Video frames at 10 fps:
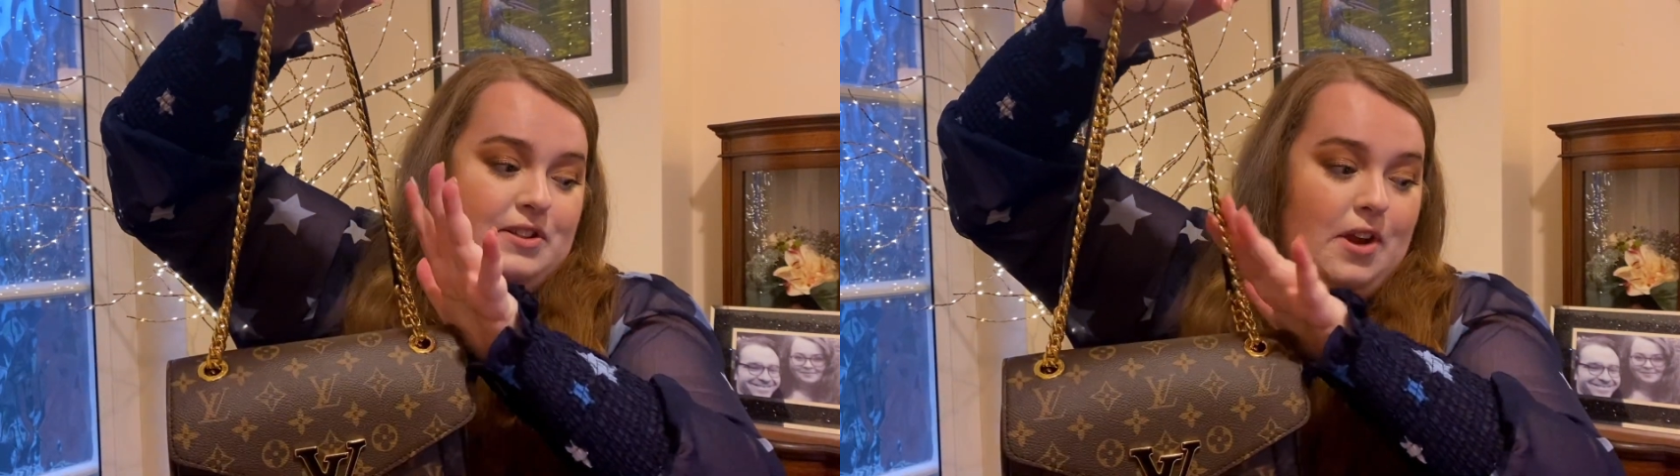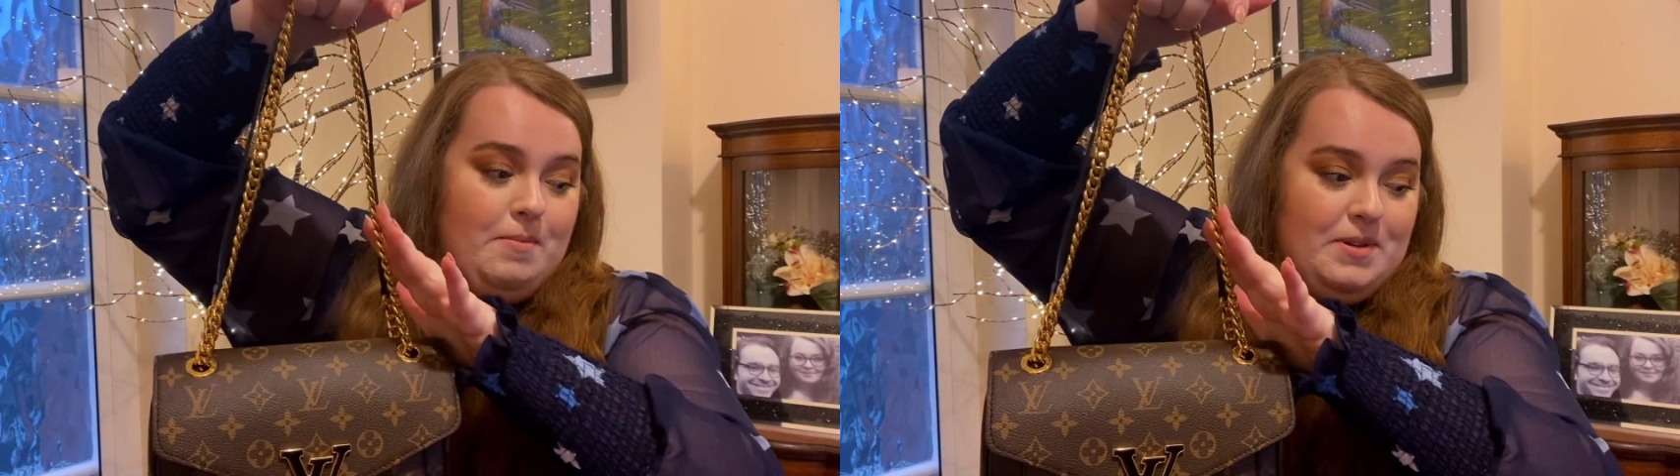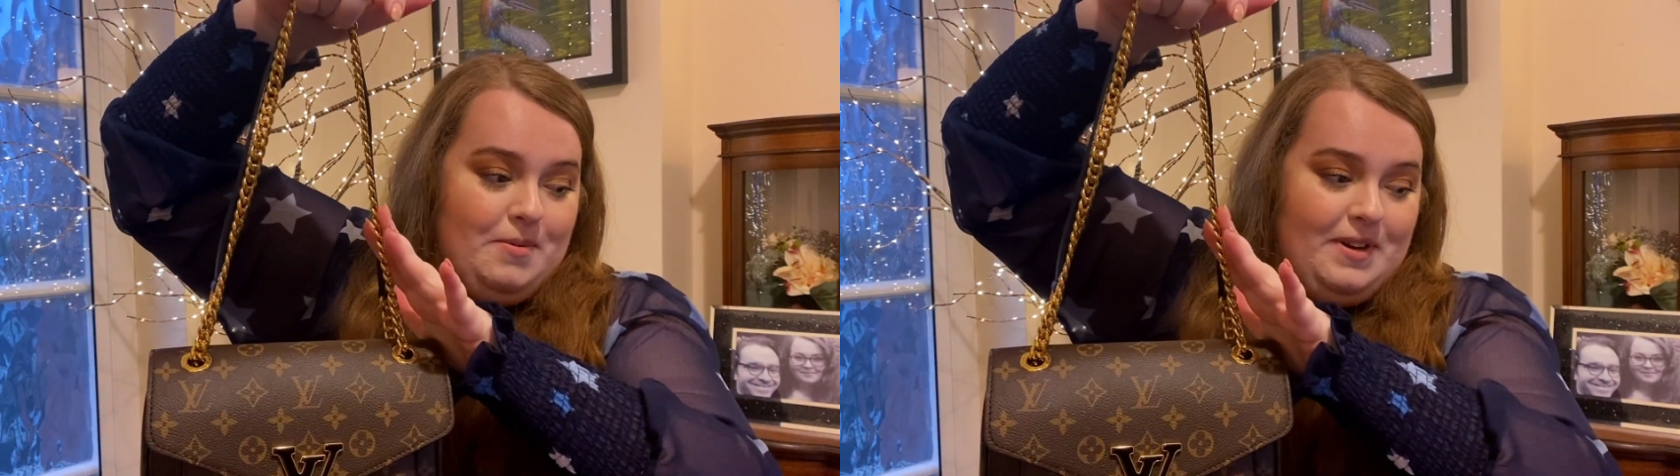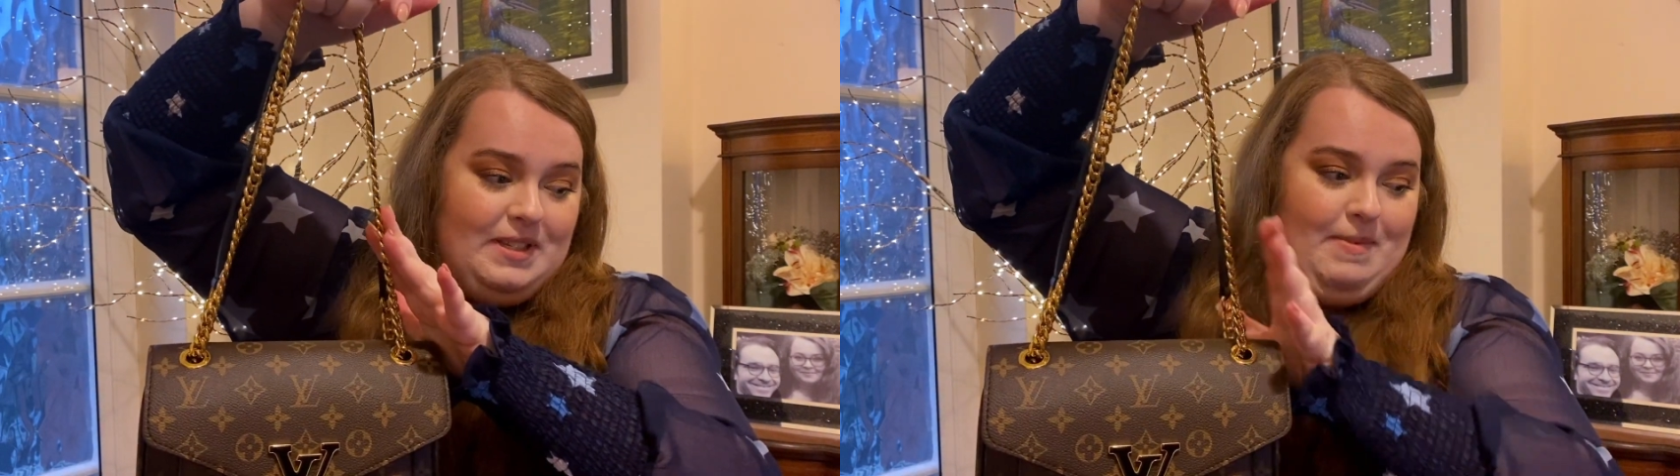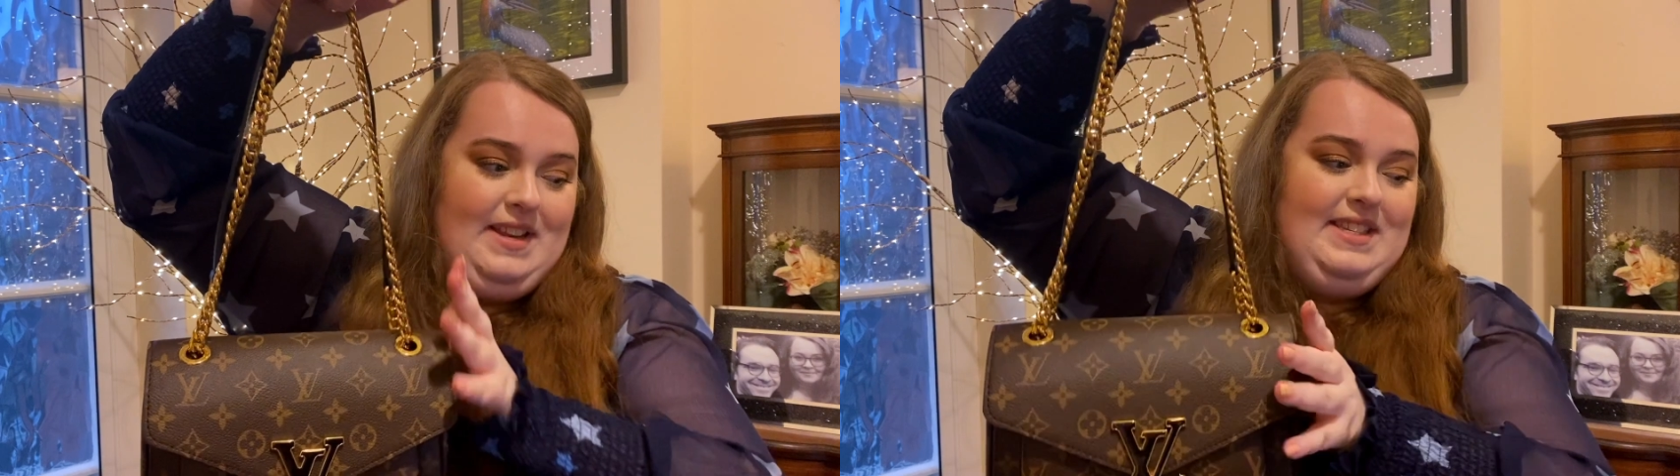so much more
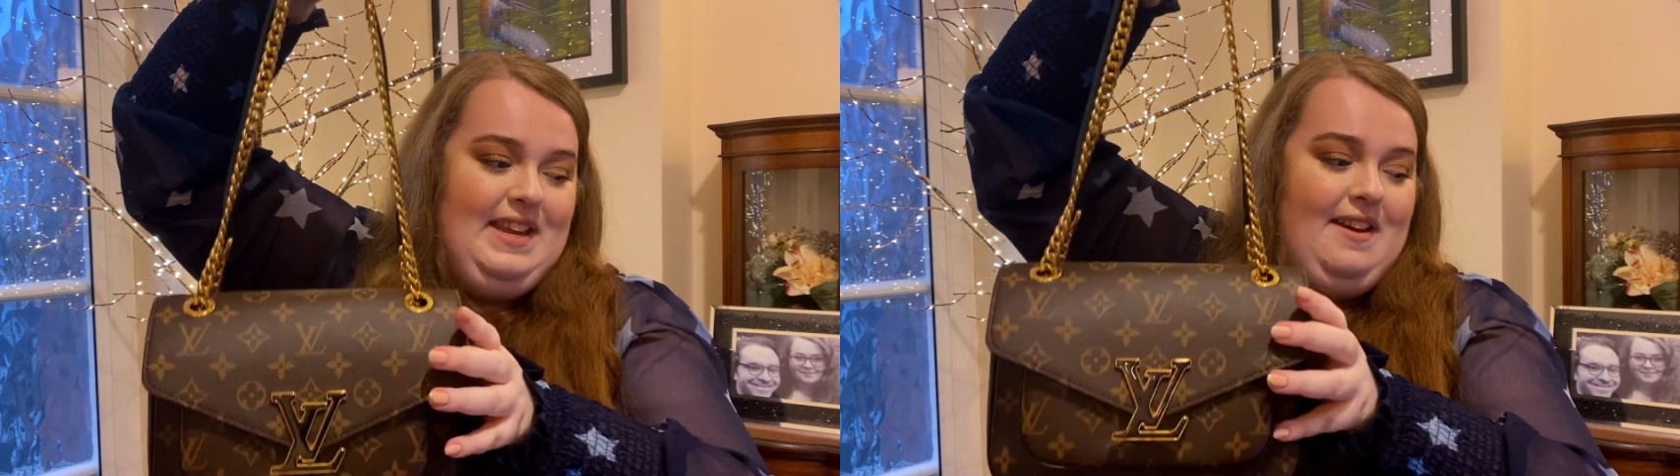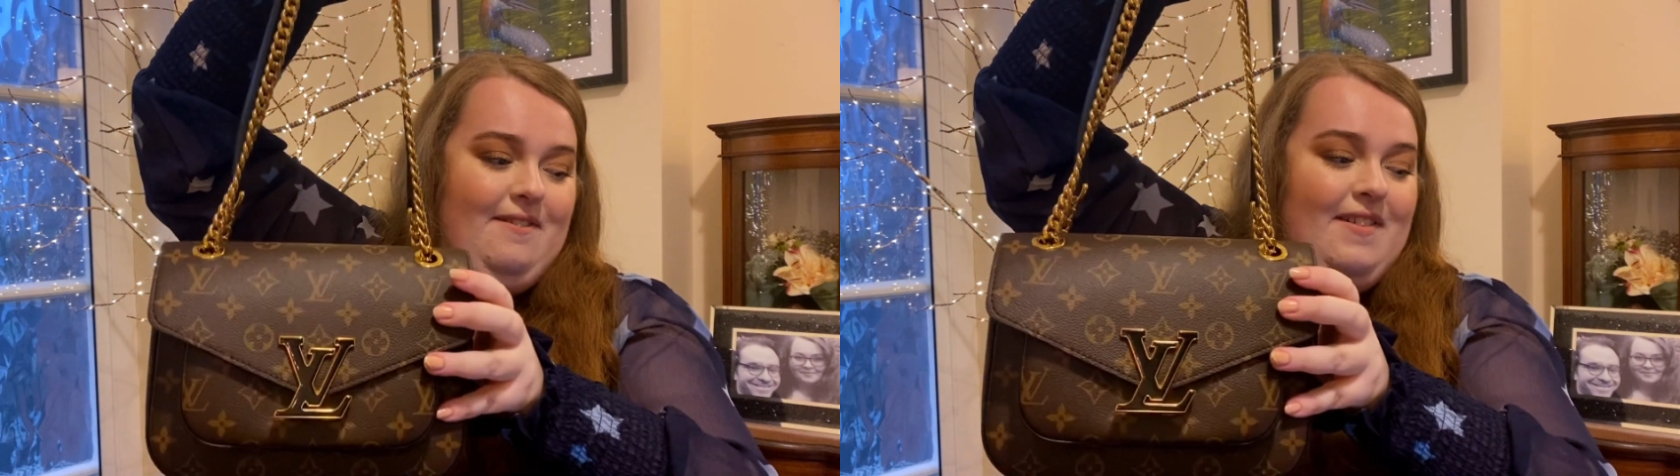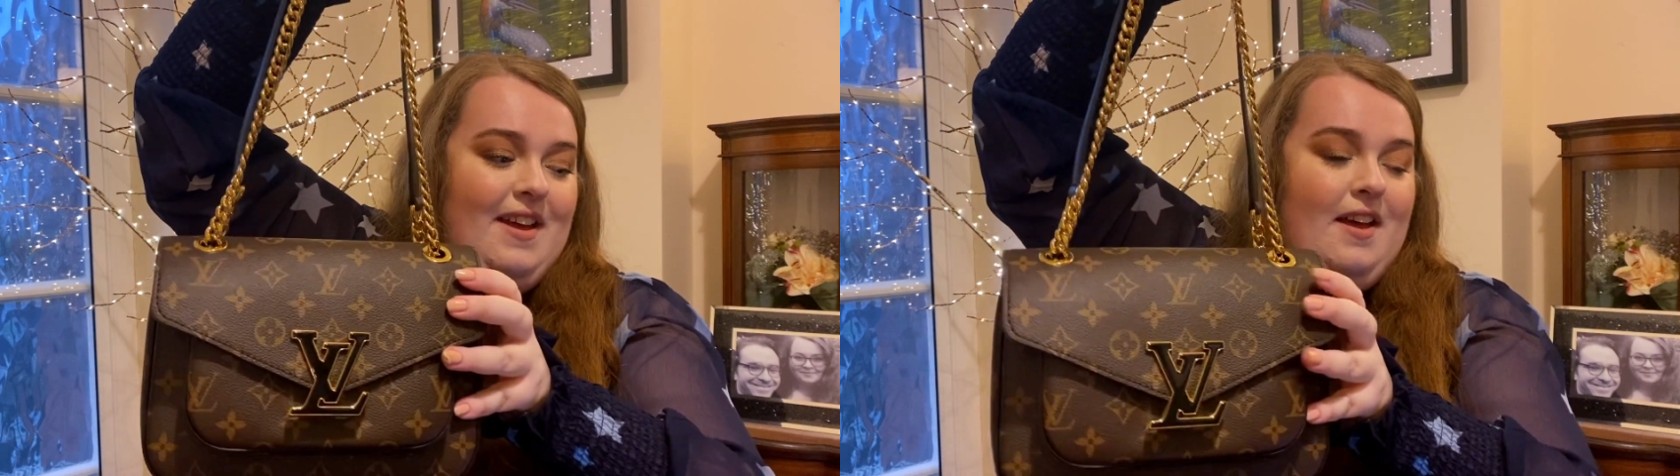expensive